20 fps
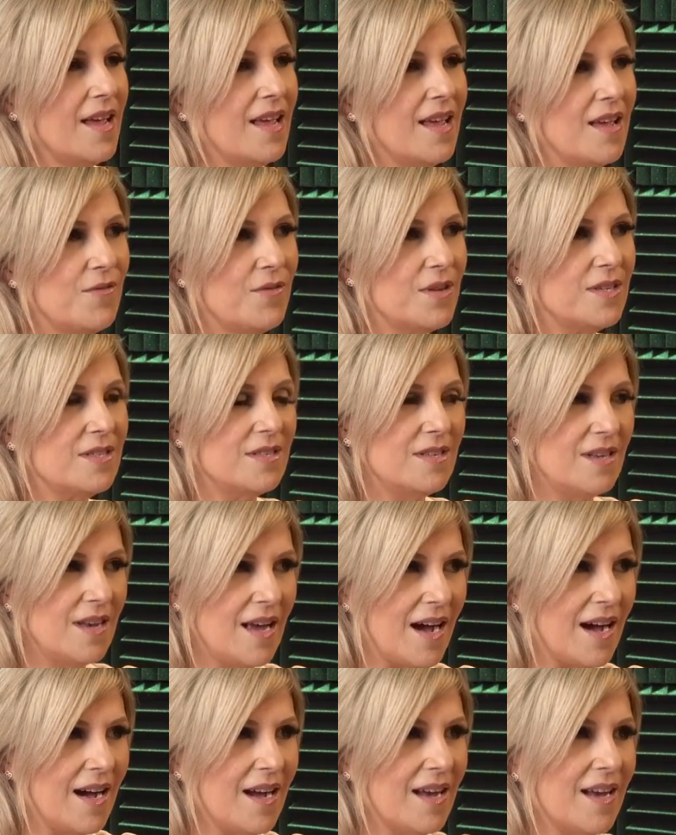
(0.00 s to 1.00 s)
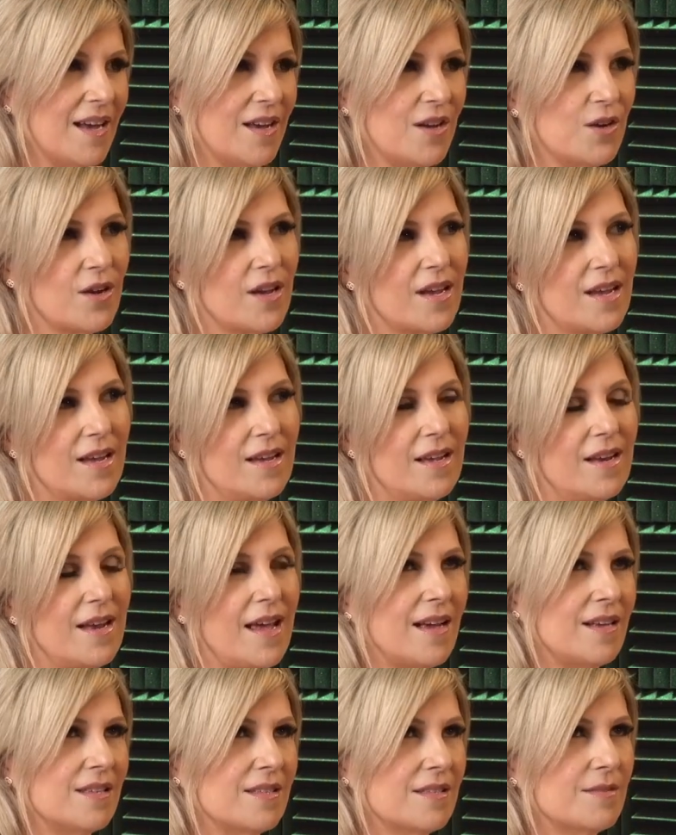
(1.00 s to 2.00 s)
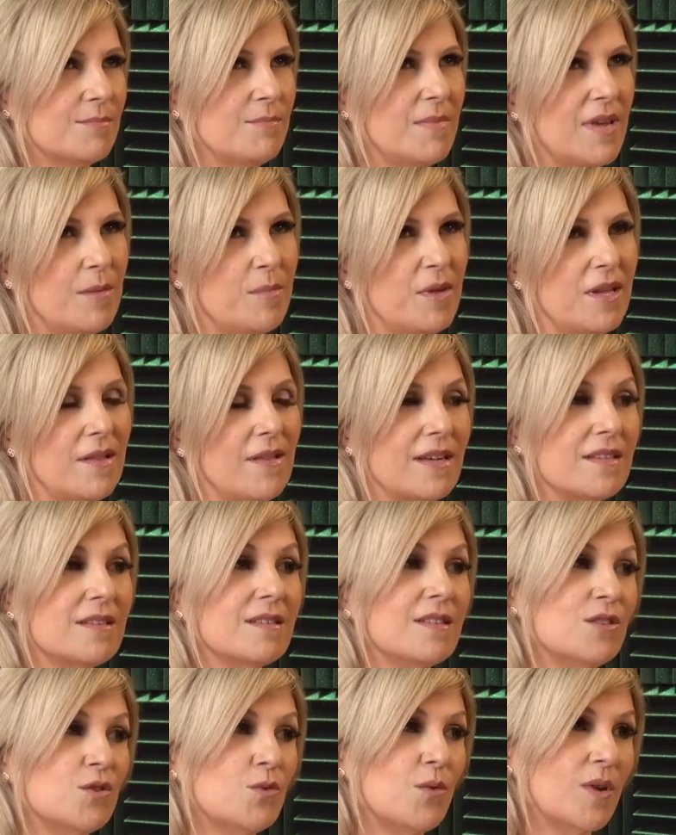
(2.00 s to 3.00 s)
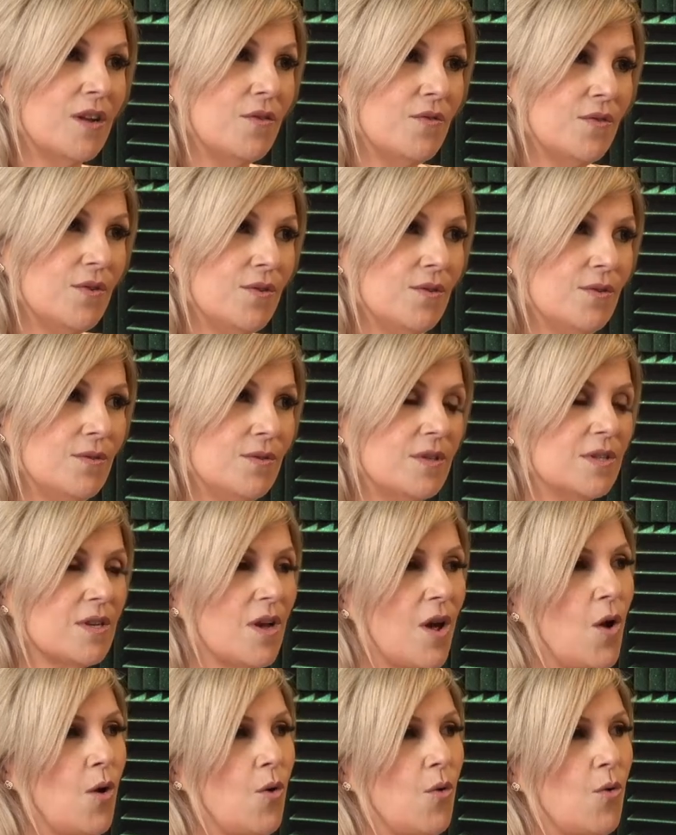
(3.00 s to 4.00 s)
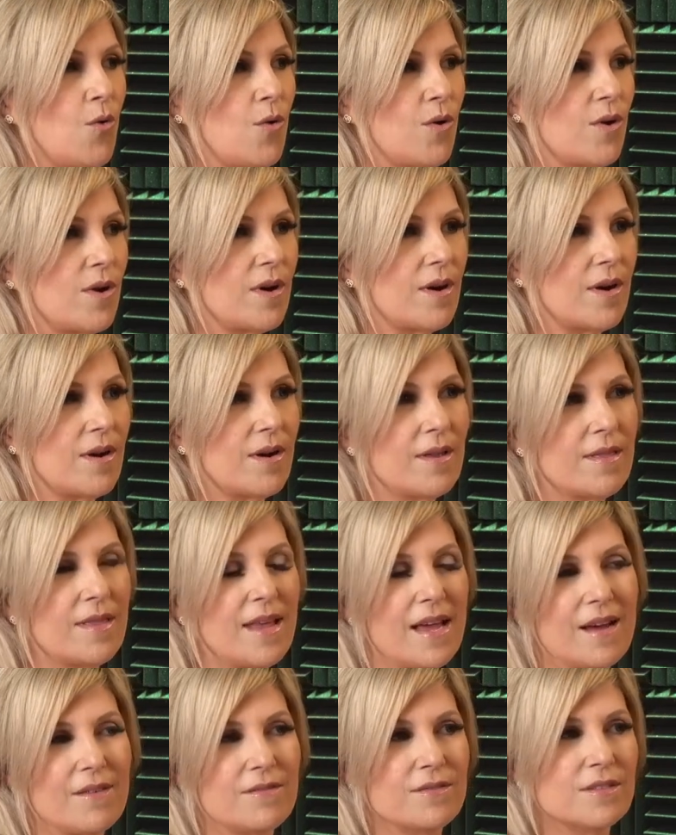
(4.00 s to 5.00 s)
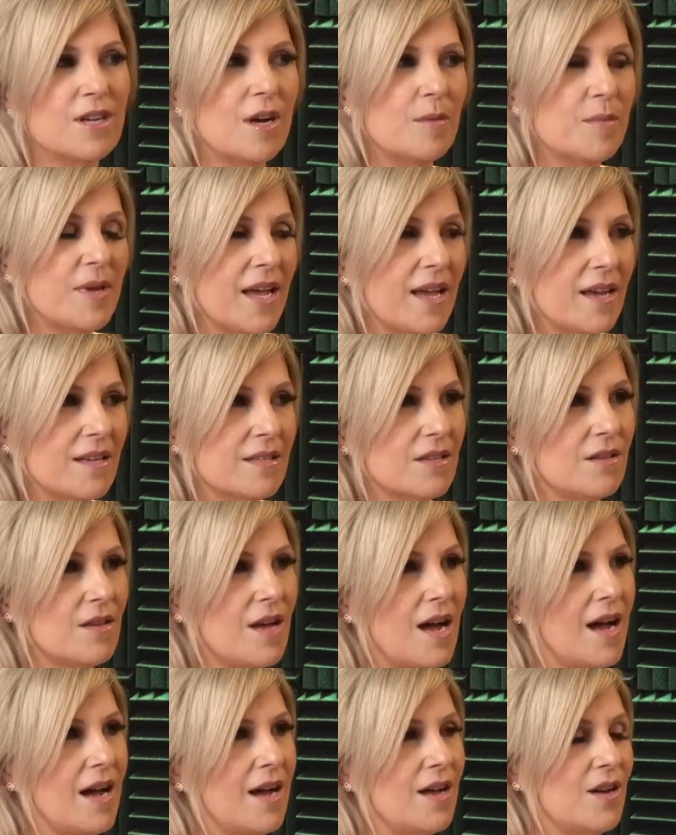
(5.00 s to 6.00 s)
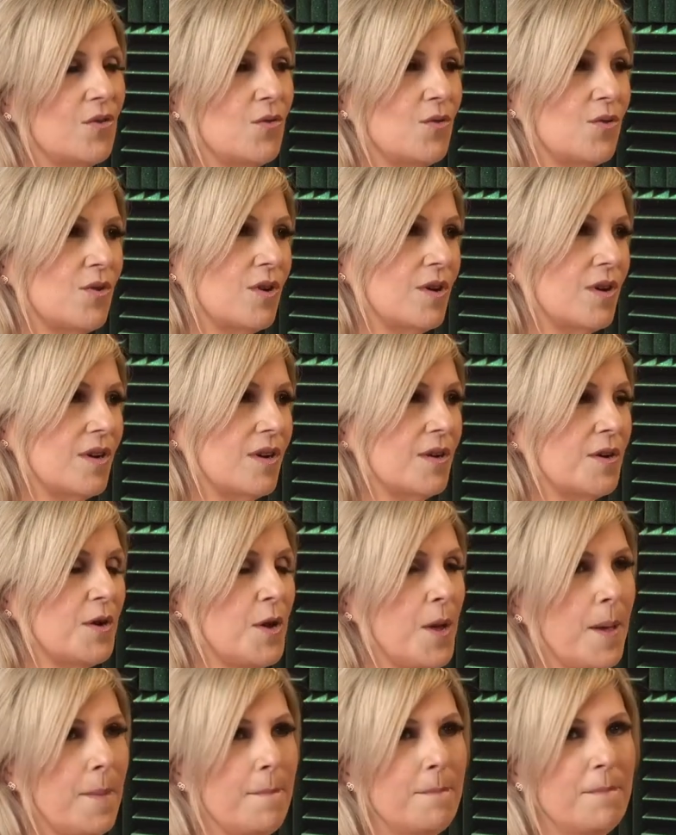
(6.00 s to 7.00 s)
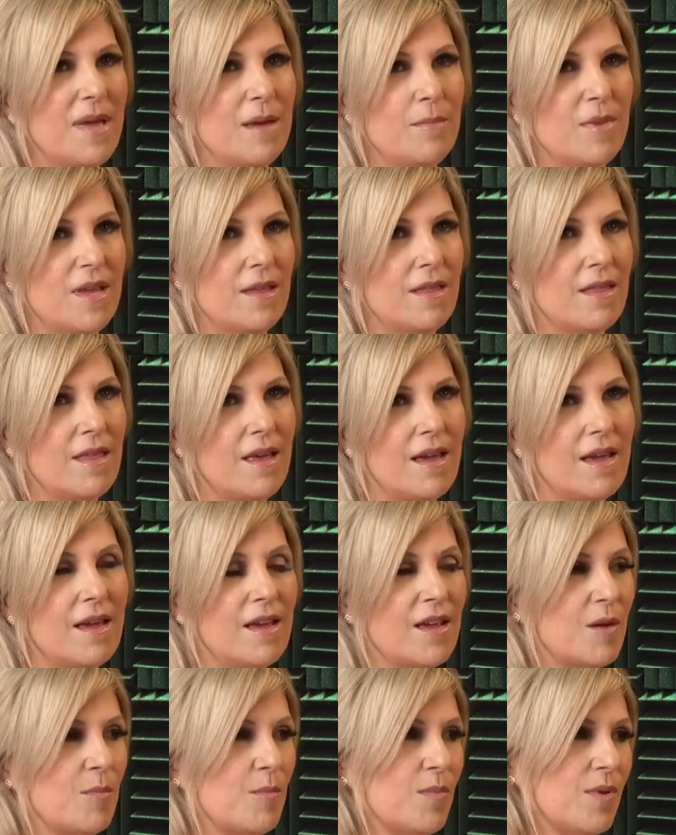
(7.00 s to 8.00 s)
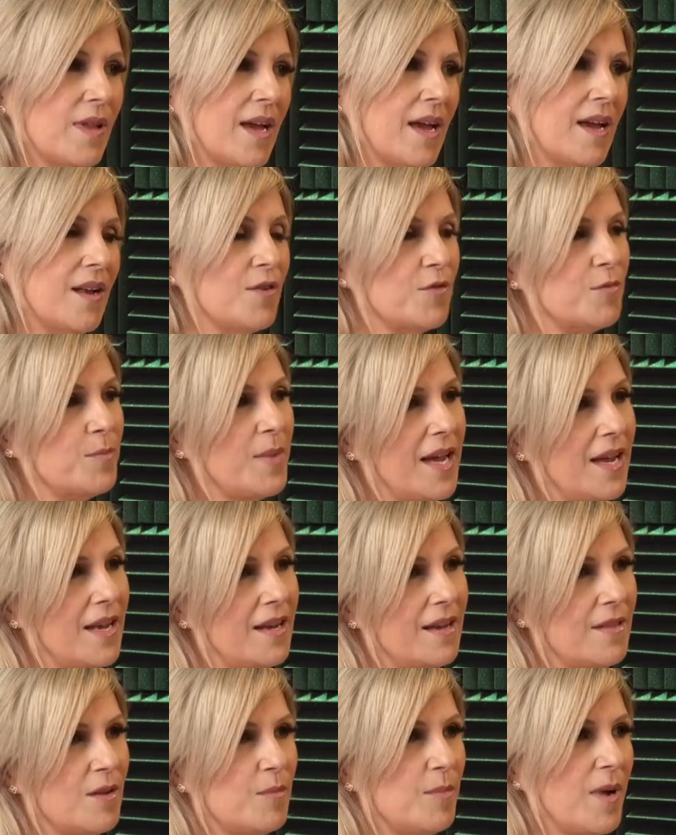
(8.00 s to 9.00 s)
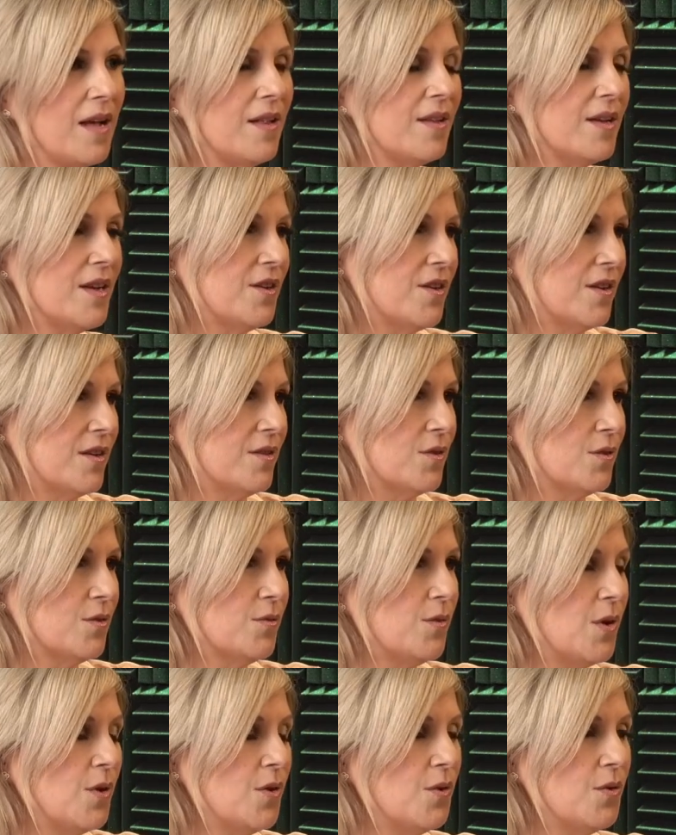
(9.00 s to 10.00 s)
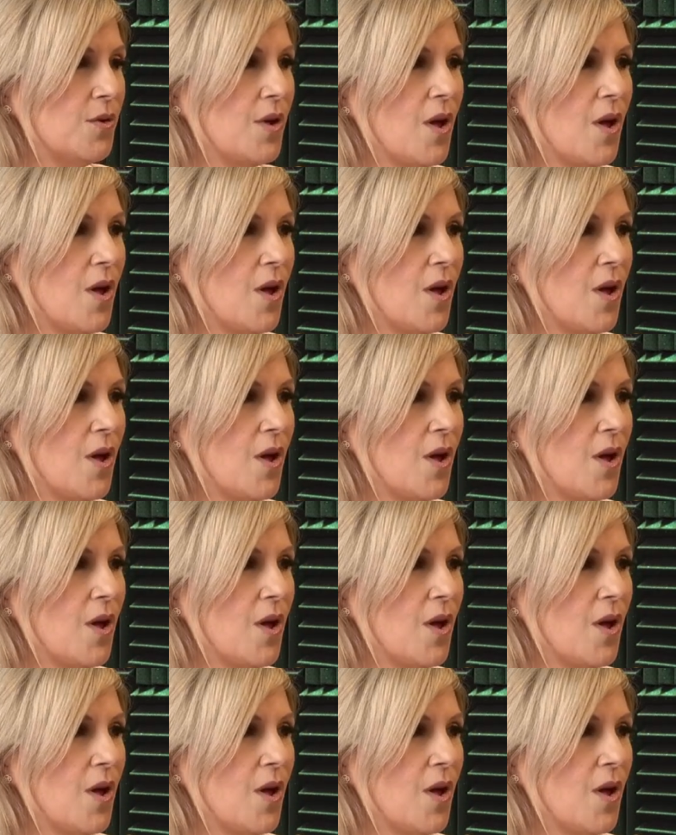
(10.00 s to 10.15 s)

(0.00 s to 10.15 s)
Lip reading: If it's not, and your kid has maybe less than 20 foods, or they have tummy aches a lot, or maybe they complain of pain in their belly or in their throat,